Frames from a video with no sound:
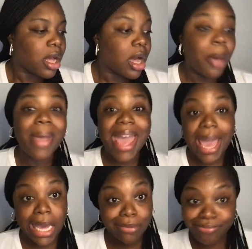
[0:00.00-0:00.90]

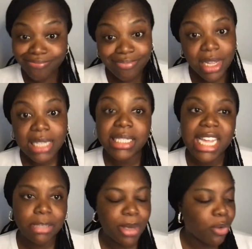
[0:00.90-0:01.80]
A,
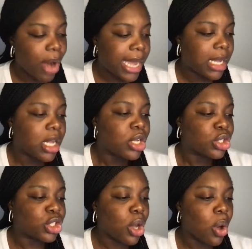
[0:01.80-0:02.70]
assessment, right?
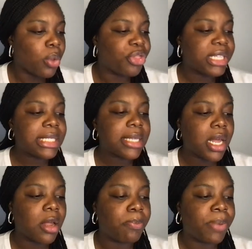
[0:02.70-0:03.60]
So this is
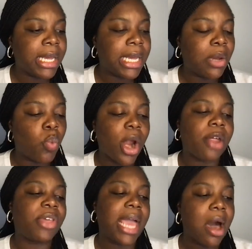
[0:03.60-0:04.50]
gonna be
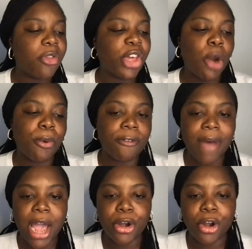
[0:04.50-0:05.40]
where the healthcare
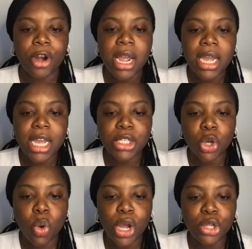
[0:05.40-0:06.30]
provider is
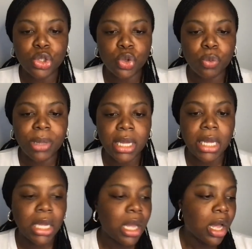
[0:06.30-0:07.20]
going to
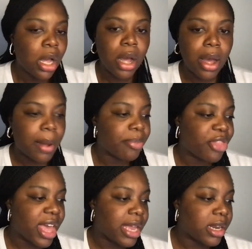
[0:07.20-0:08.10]
be
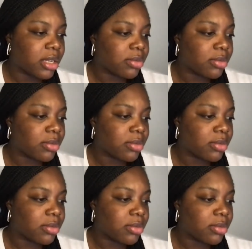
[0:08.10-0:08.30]
then